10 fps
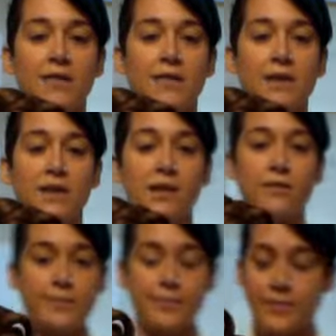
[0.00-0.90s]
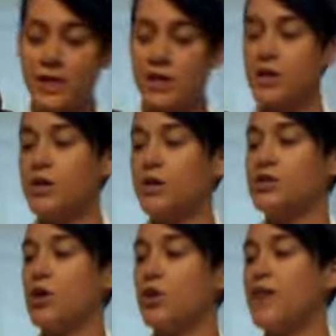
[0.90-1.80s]
the ear.
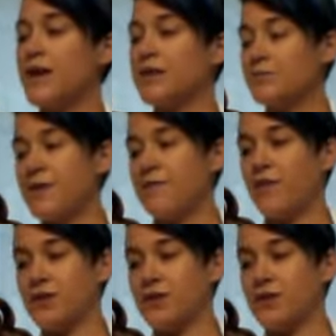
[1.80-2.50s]
So that is my front